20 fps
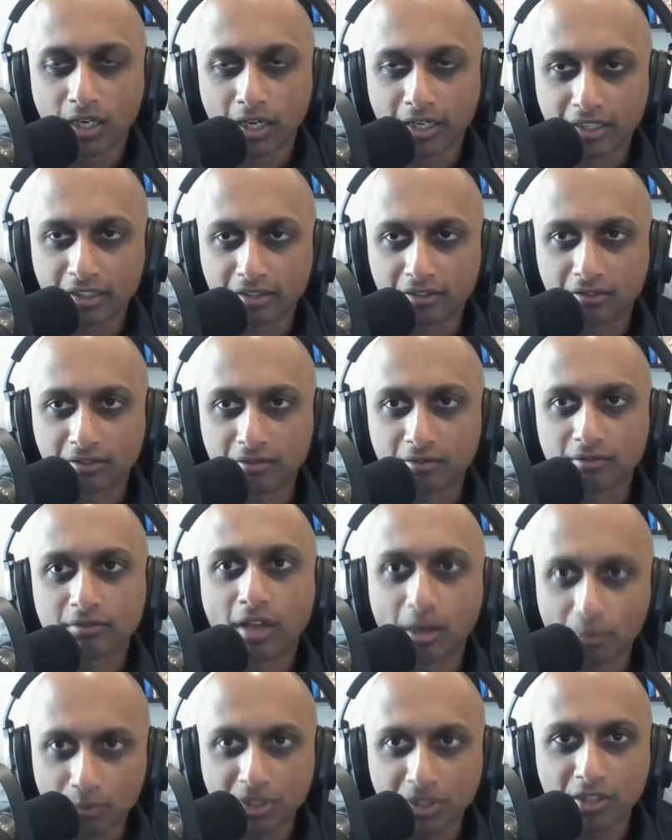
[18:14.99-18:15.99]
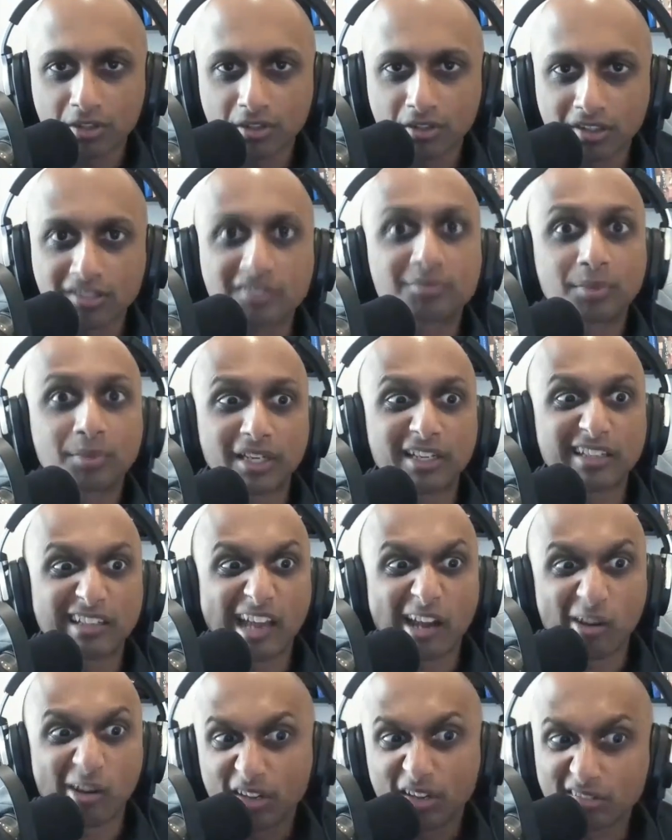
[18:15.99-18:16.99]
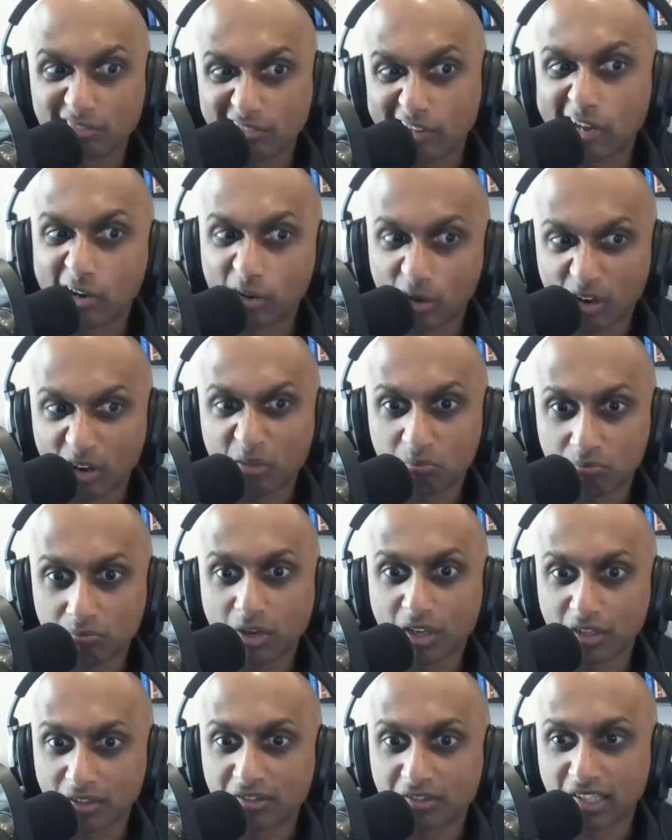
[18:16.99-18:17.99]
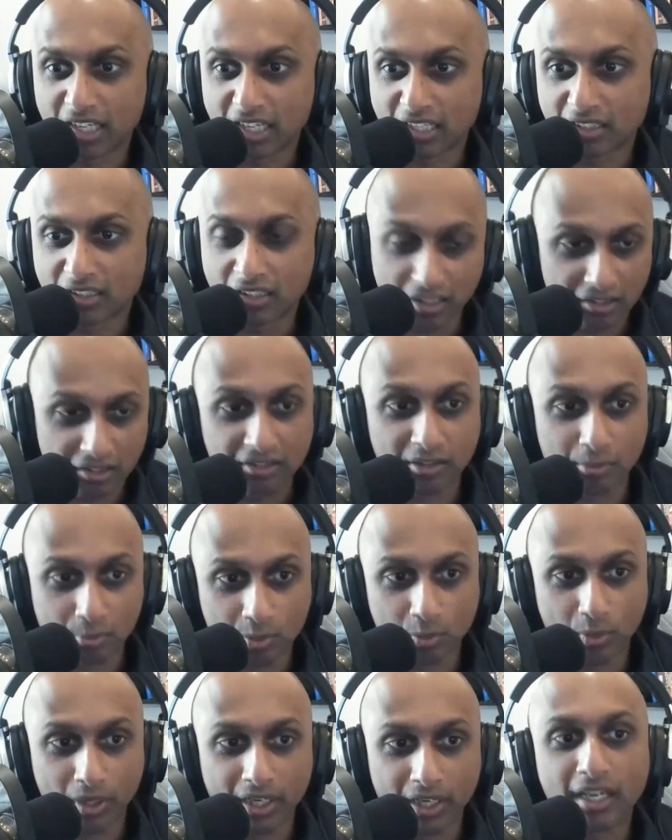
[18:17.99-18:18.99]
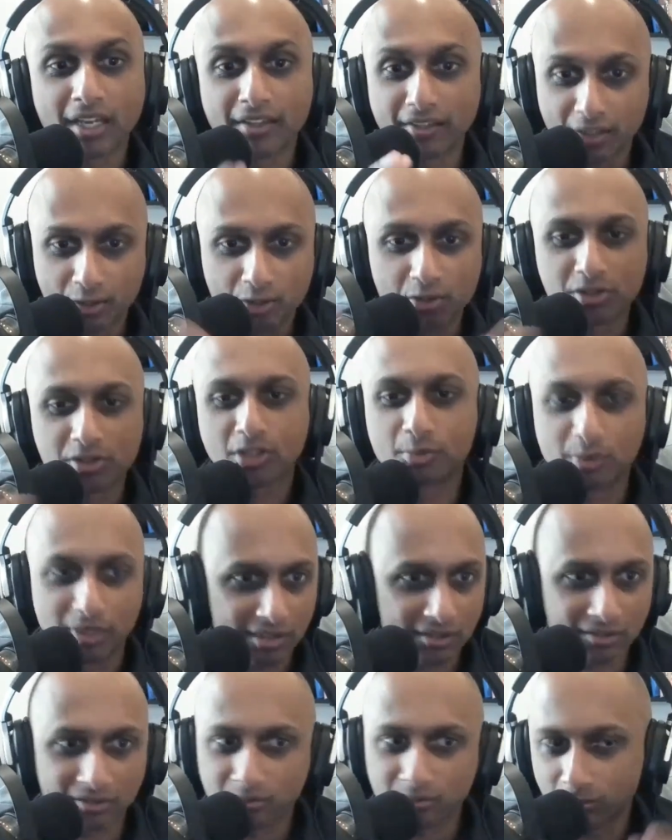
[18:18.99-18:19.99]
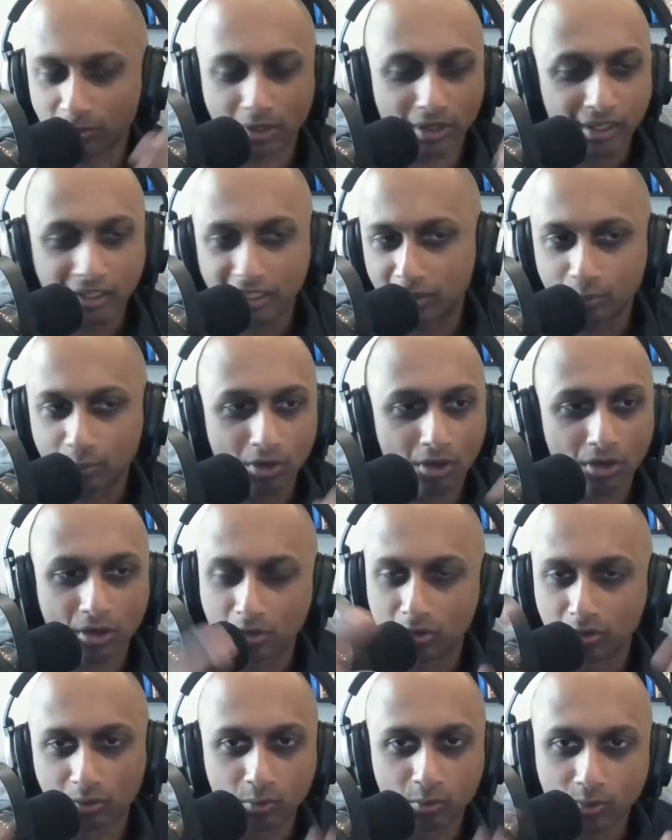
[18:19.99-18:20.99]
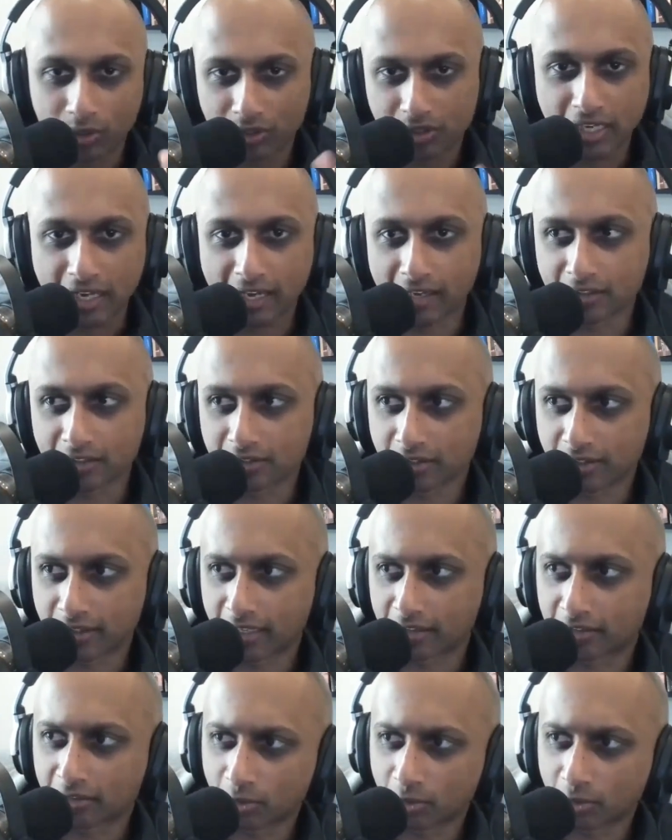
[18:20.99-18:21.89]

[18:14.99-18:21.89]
I guess I'm gonna explain how I'm understanding it in a simple way, and then you tell me what did I get wrong or what to add to that.